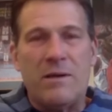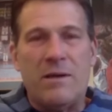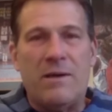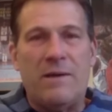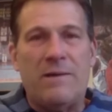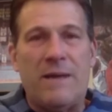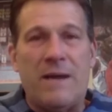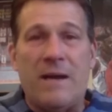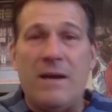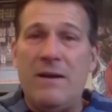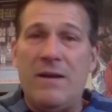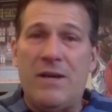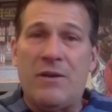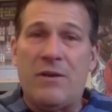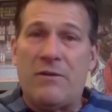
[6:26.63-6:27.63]
now that
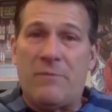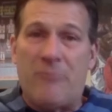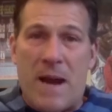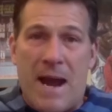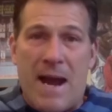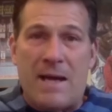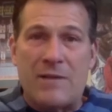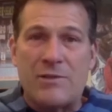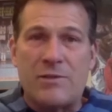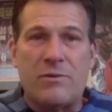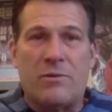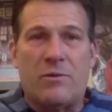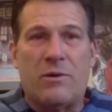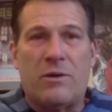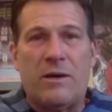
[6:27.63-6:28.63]
either have passed
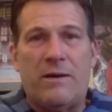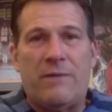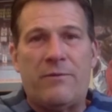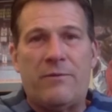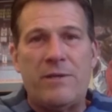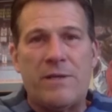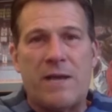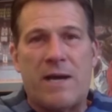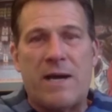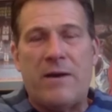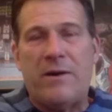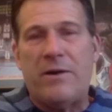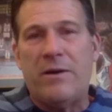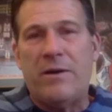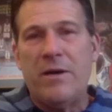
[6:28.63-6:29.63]
or have
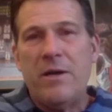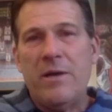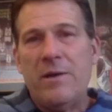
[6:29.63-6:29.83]
retired.